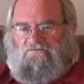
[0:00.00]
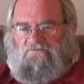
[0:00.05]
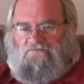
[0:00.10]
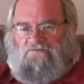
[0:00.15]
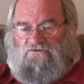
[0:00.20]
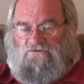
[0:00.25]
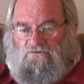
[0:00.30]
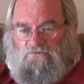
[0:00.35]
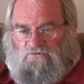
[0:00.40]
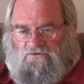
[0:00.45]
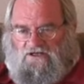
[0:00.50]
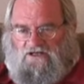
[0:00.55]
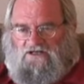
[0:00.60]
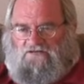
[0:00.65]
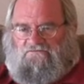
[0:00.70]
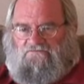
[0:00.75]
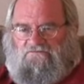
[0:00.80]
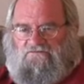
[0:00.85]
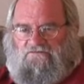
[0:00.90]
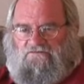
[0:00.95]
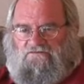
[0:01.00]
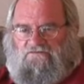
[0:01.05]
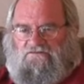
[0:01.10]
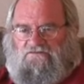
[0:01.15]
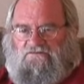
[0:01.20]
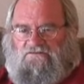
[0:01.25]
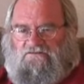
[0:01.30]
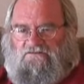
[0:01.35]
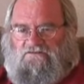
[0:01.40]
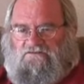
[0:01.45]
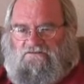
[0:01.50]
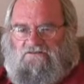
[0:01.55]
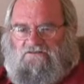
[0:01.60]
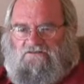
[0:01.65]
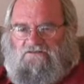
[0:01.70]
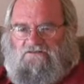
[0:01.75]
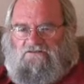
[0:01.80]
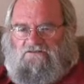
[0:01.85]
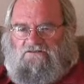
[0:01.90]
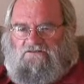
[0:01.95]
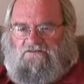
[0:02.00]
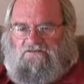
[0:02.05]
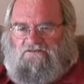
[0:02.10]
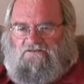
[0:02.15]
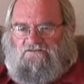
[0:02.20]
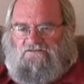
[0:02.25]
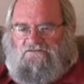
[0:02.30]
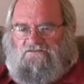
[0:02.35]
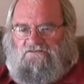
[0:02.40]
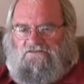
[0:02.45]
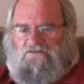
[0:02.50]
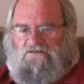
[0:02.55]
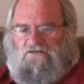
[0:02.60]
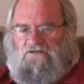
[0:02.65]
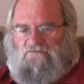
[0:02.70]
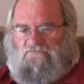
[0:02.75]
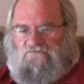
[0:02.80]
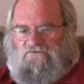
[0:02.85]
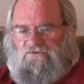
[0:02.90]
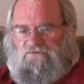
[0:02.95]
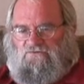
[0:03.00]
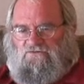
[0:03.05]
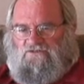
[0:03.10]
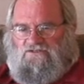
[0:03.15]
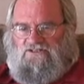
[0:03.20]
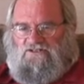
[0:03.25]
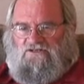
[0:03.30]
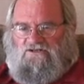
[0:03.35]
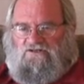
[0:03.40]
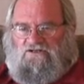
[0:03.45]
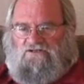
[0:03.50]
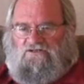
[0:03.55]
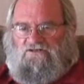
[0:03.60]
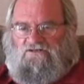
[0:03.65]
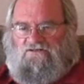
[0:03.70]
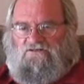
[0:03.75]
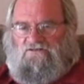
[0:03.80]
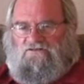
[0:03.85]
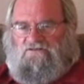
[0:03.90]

for your life. It's the time for you to decide